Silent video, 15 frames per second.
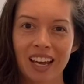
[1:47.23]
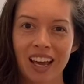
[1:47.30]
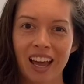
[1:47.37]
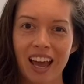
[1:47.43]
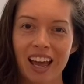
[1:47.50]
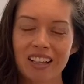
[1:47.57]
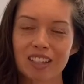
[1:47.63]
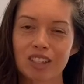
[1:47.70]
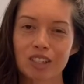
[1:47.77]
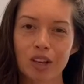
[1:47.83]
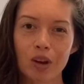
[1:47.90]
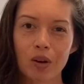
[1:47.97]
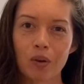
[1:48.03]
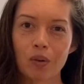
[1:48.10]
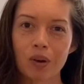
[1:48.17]
And
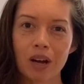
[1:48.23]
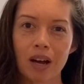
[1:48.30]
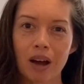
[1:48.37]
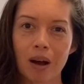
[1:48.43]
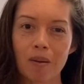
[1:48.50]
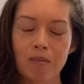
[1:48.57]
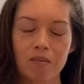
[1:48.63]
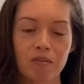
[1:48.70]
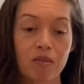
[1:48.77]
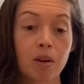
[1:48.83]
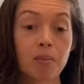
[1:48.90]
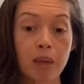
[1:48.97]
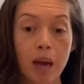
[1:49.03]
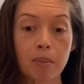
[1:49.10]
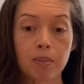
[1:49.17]
so from
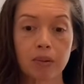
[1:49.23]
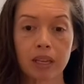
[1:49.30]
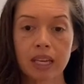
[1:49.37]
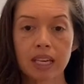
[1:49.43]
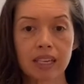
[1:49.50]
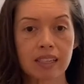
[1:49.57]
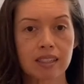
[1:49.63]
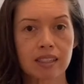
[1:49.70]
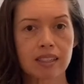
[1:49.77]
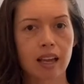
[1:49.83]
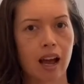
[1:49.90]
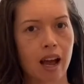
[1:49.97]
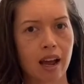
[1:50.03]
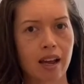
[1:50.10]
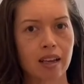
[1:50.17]
that place,
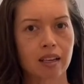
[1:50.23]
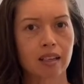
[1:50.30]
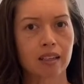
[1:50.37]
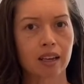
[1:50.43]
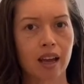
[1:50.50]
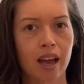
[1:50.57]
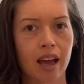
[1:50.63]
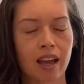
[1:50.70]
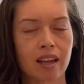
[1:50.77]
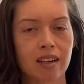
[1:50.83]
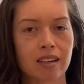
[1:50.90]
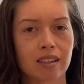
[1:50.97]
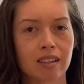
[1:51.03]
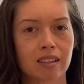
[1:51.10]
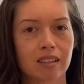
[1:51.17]
I had